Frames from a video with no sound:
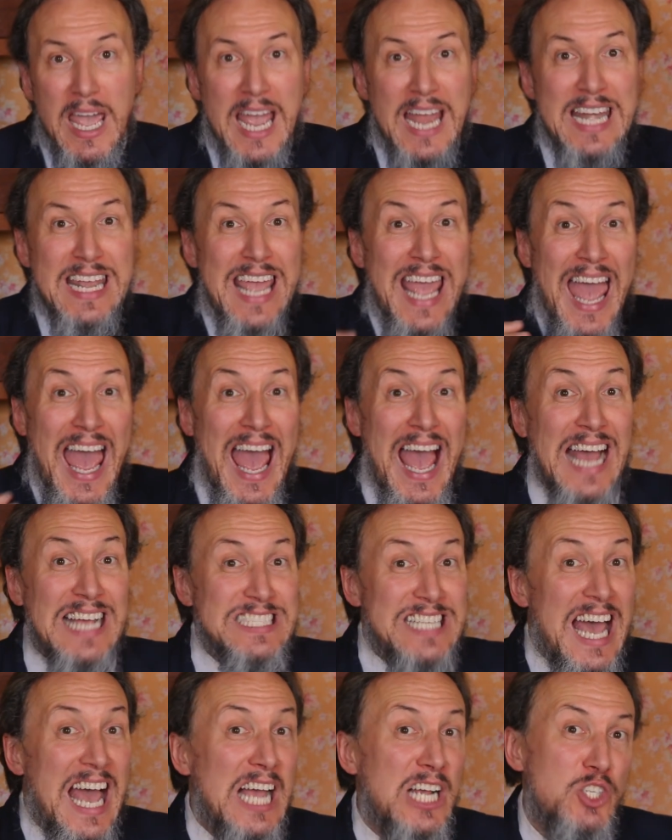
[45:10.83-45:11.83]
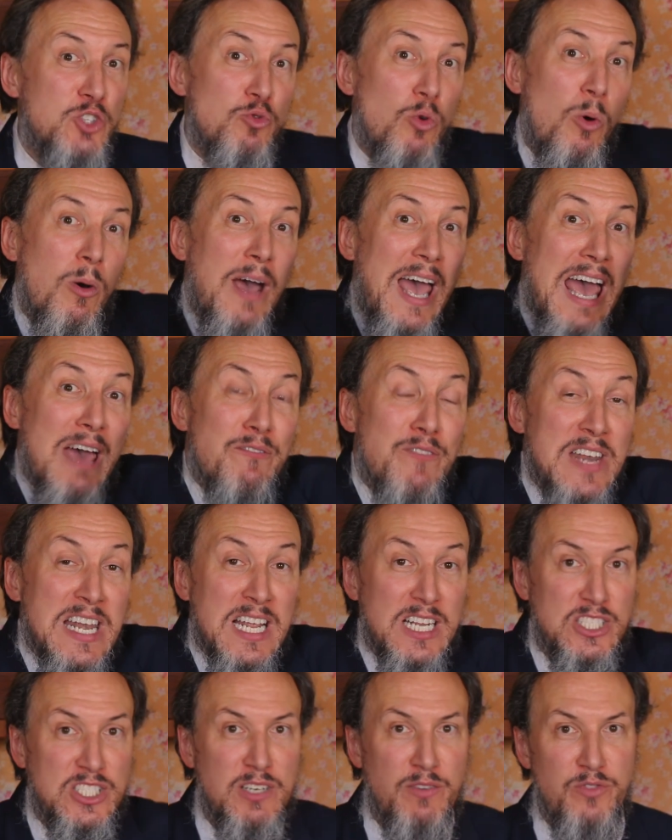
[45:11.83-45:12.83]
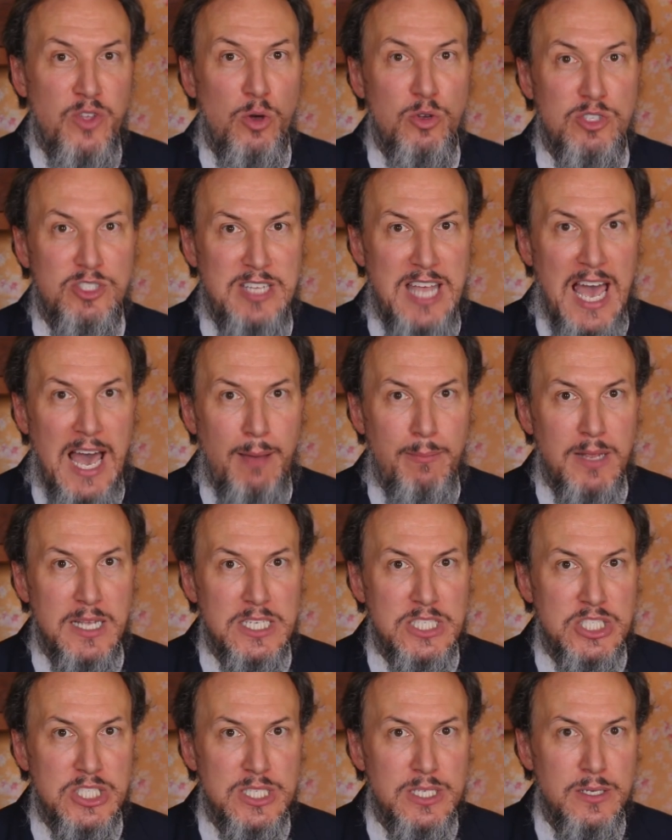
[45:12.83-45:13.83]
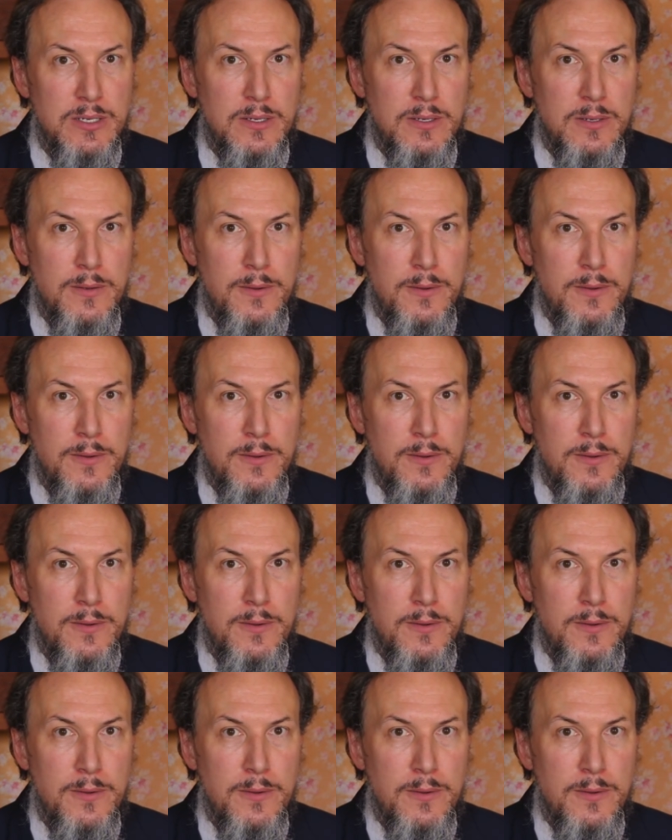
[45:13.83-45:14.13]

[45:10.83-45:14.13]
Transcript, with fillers: and he has actual evidence of those tablets.